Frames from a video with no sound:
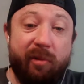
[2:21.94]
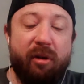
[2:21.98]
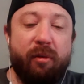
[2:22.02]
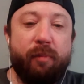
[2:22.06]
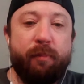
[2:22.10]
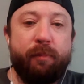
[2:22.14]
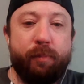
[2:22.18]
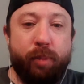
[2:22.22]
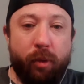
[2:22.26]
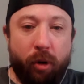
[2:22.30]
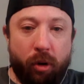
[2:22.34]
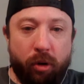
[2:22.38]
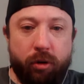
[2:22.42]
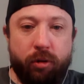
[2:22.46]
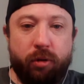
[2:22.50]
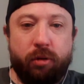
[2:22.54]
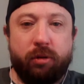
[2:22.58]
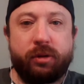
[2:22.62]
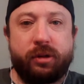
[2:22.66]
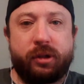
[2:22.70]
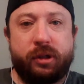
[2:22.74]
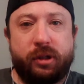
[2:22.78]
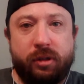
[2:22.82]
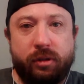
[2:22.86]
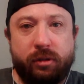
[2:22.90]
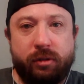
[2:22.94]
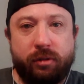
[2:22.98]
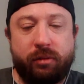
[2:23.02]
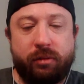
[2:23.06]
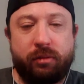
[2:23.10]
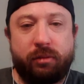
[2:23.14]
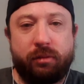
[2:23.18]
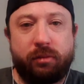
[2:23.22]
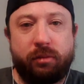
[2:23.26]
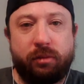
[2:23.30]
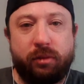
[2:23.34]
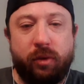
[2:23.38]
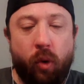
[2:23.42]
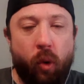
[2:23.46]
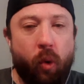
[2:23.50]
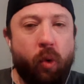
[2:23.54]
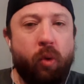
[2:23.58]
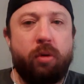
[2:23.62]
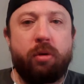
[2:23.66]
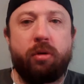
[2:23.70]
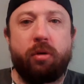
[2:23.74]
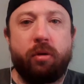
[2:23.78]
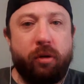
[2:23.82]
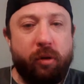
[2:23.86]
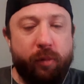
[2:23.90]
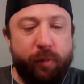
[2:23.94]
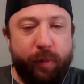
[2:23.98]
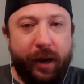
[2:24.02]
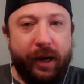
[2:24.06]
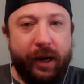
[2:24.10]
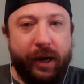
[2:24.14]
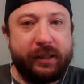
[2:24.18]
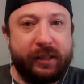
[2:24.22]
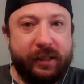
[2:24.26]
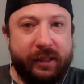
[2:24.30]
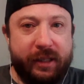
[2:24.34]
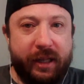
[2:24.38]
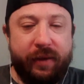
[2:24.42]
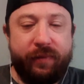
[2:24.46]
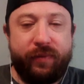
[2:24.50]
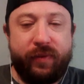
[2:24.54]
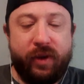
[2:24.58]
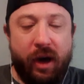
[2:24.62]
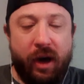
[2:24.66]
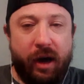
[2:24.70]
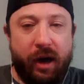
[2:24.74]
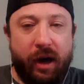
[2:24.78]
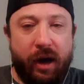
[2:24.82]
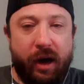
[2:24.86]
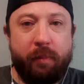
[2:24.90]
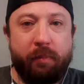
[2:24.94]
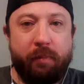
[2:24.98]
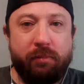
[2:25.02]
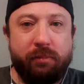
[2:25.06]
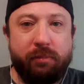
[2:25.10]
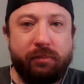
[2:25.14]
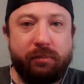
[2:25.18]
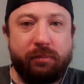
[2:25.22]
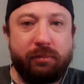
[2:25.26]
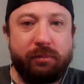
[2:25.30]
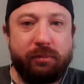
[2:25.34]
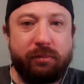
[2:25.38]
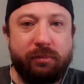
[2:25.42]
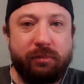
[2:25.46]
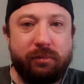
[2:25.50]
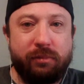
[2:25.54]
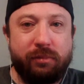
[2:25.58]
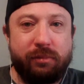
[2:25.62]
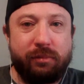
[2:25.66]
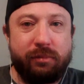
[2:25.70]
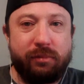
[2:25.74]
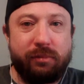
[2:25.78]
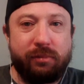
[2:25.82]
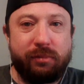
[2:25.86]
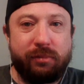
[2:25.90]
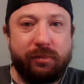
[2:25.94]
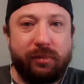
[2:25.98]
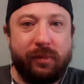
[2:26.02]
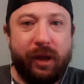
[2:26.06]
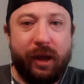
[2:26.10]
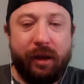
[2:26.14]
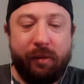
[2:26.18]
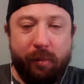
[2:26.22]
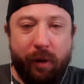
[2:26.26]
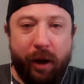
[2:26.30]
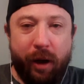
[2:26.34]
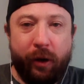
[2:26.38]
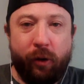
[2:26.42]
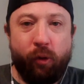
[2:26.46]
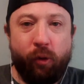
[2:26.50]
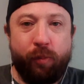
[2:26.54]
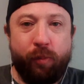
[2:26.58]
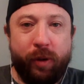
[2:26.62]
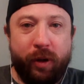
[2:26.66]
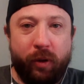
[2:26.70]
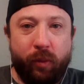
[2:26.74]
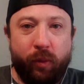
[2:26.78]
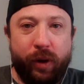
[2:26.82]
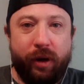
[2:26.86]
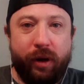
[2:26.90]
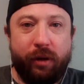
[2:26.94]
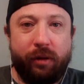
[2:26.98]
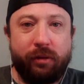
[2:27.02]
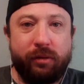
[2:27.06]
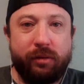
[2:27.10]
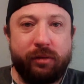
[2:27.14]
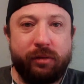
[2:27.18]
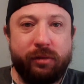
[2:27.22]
Burners ordered by Steve Keim and Michael Bidwill